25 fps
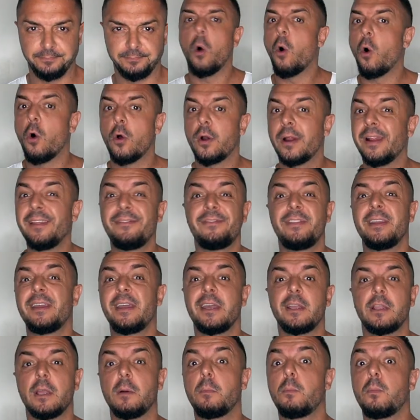or lifting
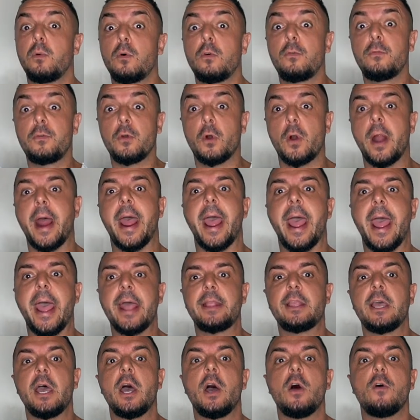it above your
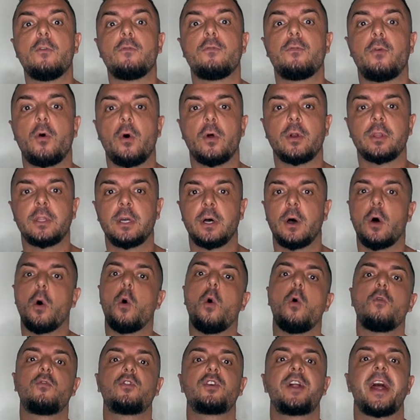head for the
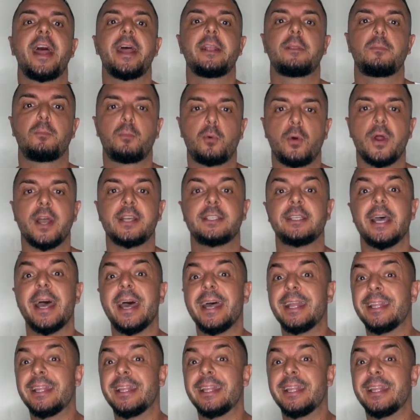overhead press.